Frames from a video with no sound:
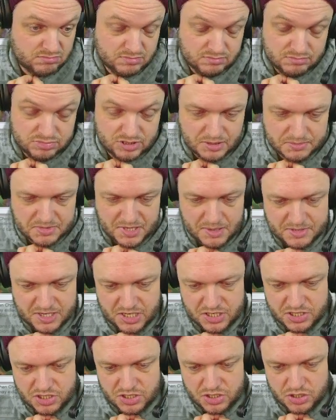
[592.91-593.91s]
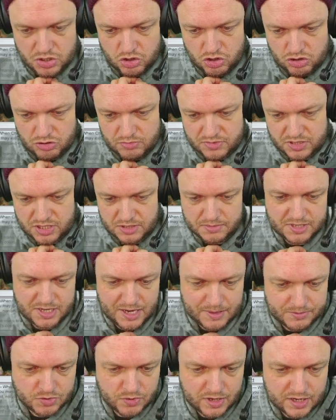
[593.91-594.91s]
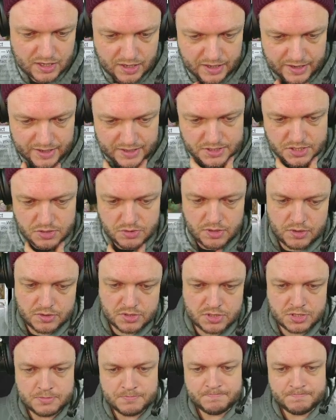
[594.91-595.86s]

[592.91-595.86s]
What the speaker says: sometimes Ancient Tomb, sometimes Red Lands, who knows.